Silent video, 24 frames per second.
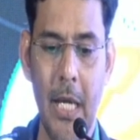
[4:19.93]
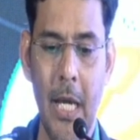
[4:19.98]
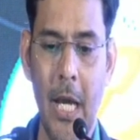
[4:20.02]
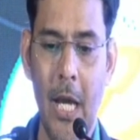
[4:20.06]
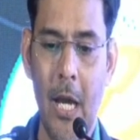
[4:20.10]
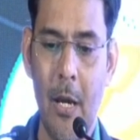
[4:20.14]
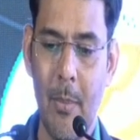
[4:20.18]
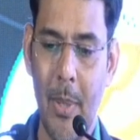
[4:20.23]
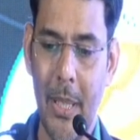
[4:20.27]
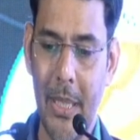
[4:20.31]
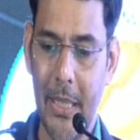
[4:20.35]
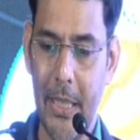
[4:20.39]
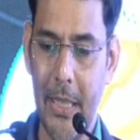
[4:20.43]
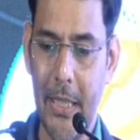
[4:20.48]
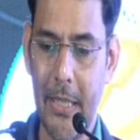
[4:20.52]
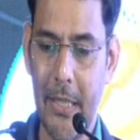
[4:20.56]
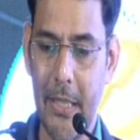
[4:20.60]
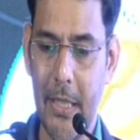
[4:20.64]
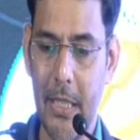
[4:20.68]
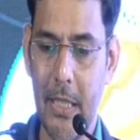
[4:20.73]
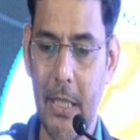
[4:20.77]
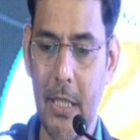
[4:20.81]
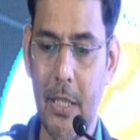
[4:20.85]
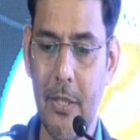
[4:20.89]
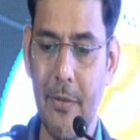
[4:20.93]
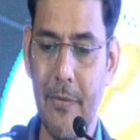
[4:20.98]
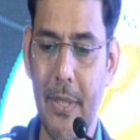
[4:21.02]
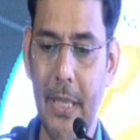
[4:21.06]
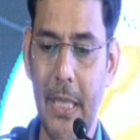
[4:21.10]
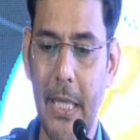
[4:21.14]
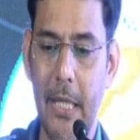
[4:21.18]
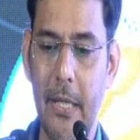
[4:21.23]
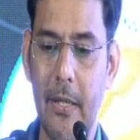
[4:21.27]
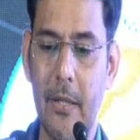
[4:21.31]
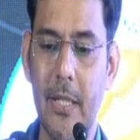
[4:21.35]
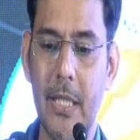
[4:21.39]
But it raises one
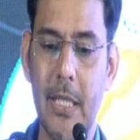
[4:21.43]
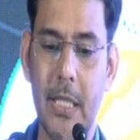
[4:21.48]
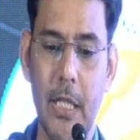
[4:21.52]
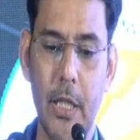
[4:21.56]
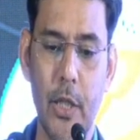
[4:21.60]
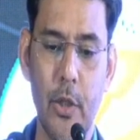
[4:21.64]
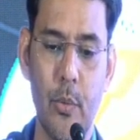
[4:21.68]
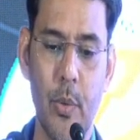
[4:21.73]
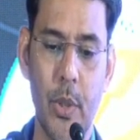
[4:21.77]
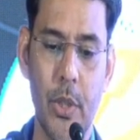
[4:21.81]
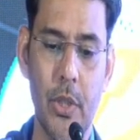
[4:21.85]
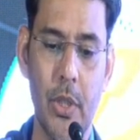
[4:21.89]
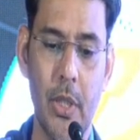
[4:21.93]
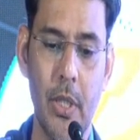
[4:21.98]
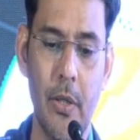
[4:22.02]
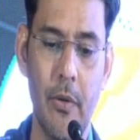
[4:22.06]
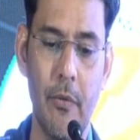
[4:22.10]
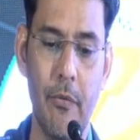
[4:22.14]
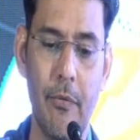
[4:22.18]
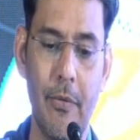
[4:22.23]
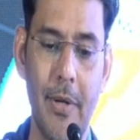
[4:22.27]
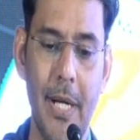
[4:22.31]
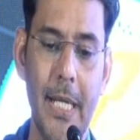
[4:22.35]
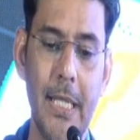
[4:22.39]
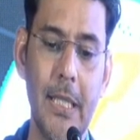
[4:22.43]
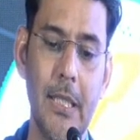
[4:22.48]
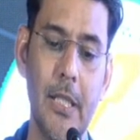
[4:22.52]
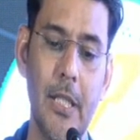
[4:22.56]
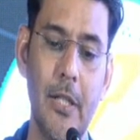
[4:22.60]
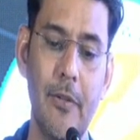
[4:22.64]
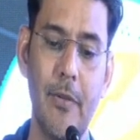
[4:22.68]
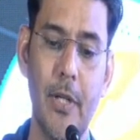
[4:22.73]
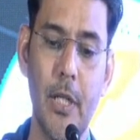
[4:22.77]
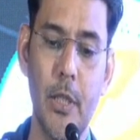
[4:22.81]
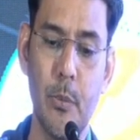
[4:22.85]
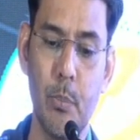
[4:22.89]
interesting question, why there
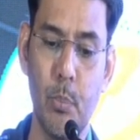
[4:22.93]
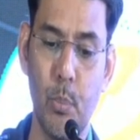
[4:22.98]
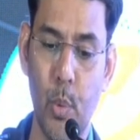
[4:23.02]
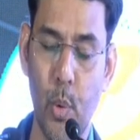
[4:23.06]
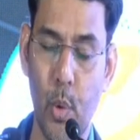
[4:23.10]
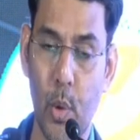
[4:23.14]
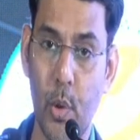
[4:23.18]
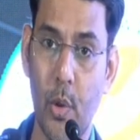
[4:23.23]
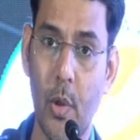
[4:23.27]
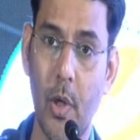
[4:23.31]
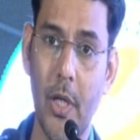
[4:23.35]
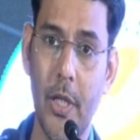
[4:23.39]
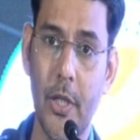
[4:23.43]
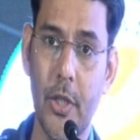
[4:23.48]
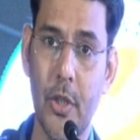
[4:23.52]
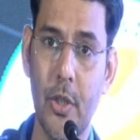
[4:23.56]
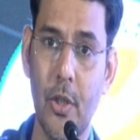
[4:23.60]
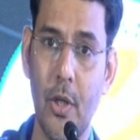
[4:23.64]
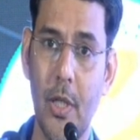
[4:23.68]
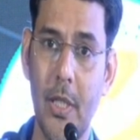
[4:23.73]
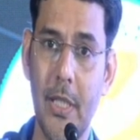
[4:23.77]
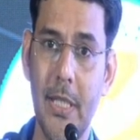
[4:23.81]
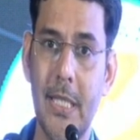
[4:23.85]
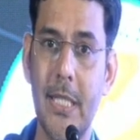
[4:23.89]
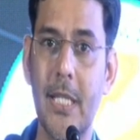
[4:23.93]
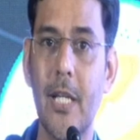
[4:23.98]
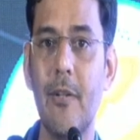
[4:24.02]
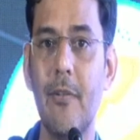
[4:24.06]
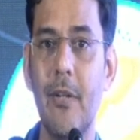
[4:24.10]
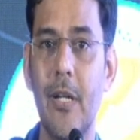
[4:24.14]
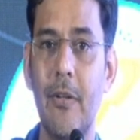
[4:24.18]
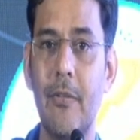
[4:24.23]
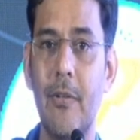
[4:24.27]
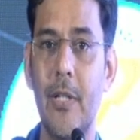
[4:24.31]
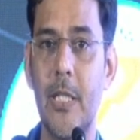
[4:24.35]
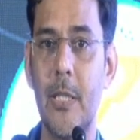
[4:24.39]
was more cholesterol in
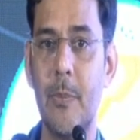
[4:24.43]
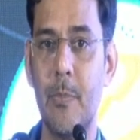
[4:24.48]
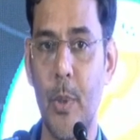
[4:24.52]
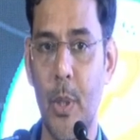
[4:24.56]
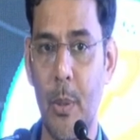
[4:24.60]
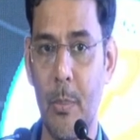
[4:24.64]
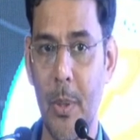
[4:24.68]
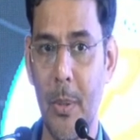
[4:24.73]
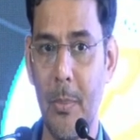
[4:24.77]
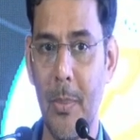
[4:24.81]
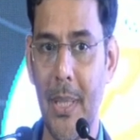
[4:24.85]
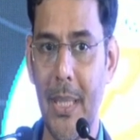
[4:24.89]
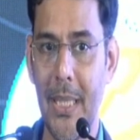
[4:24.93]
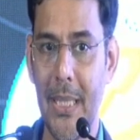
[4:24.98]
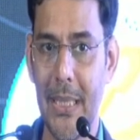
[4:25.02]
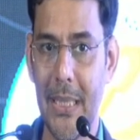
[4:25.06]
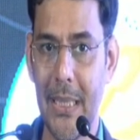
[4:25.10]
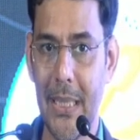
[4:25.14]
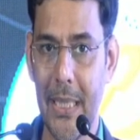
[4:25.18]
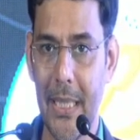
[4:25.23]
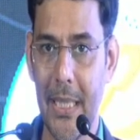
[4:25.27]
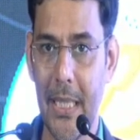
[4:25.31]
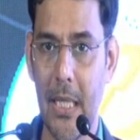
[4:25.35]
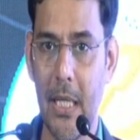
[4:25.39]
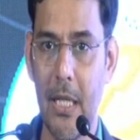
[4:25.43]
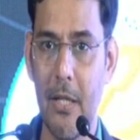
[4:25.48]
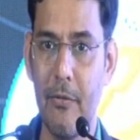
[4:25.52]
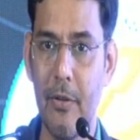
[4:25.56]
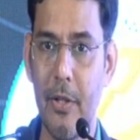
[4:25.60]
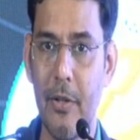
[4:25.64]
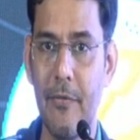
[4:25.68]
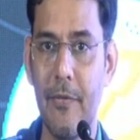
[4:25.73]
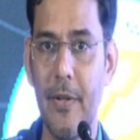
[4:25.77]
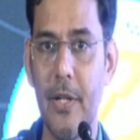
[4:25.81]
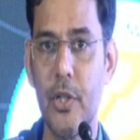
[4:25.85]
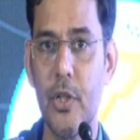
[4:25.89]
survivors? Probably their liver
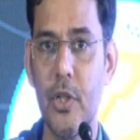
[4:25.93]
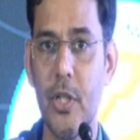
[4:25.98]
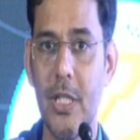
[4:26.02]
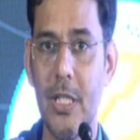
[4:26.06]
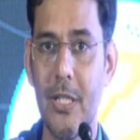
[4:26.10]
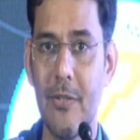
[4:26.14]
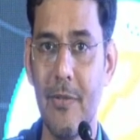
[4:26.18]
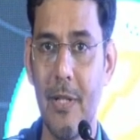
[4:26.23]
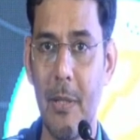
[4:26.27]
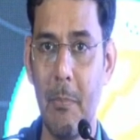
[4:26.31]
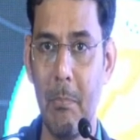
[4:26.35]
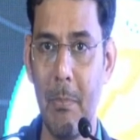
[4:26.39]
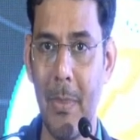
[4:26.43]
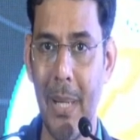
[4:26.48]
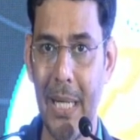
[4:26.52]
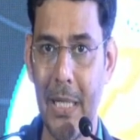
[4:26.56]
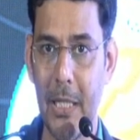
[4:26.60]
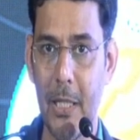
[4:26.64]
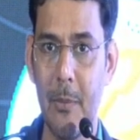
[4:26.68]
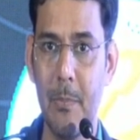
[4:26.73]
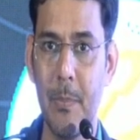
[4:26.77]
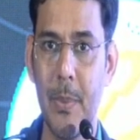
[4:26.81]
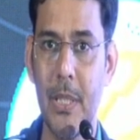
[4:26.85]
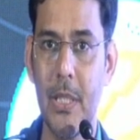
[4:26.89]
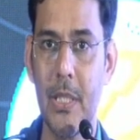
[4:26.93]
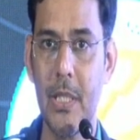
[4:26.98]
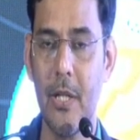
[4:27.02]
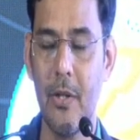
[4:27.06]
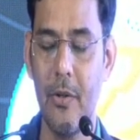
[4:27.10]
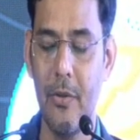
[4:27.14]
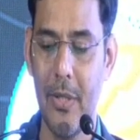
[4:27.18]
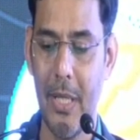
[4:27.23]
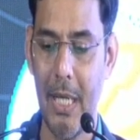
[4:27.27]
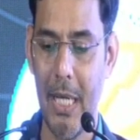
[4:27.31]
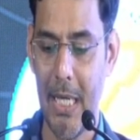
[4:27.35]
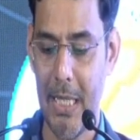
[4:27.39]
functions were better
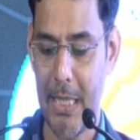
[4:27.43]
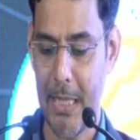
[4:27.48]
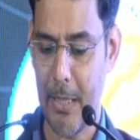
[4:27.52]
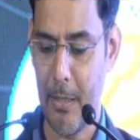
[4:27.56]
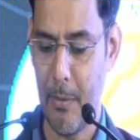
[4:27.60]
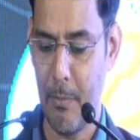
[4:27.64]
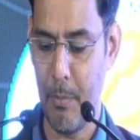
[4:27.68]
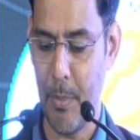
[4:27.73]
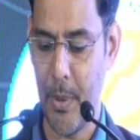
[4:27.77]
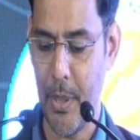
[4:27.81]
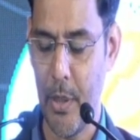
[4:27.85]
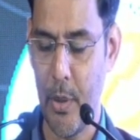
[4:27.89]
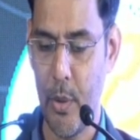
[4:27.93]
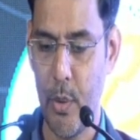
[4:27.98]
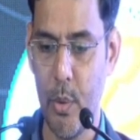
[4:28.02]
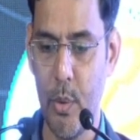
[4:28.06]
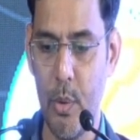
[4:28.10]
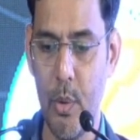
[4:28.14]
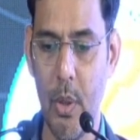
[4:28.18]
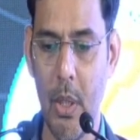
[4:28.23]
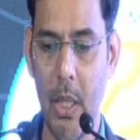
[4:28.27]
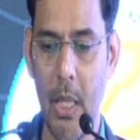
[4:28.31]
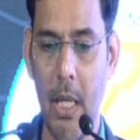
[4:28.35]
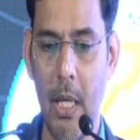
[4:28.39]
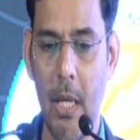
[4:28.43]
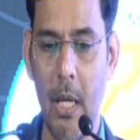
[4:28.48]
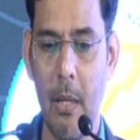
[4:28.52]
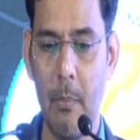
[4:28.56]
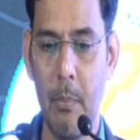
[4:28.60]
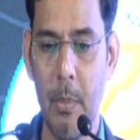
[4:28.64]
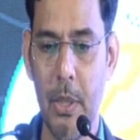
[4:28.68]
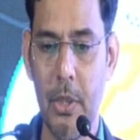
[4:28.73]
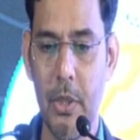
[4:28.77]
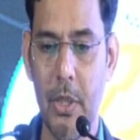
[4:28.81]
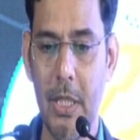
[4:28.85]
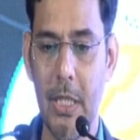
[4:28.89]
preserved as compared to
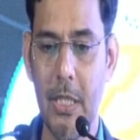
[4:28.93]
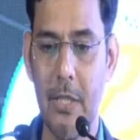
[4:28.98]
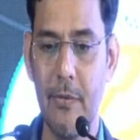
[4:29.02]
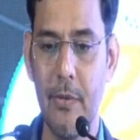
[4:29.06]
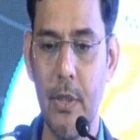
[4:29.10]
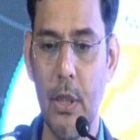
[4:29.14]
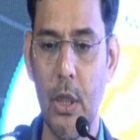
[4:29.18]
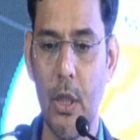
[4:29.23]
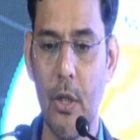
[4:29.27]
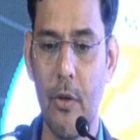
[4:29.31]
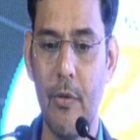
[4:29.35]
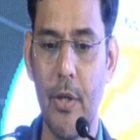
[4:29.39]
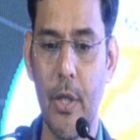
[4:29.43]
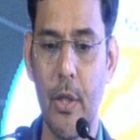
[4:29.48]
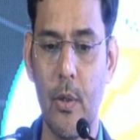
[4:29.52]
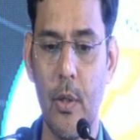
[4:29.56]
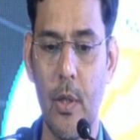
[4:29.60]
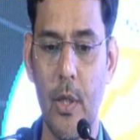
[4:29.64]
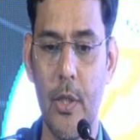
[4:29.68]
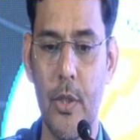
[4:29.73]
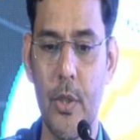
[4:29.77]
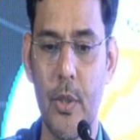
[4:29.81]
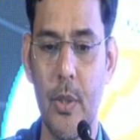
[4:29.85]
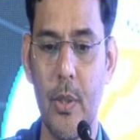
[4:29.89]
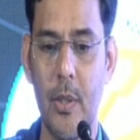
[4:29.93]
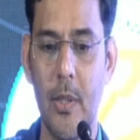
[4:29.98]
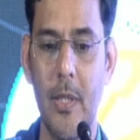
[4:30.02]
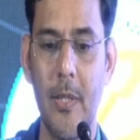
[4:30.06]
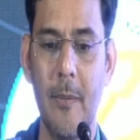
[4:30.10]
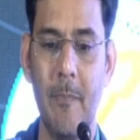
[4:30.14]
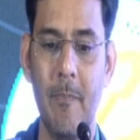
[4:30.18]
patients with lower cholesterol.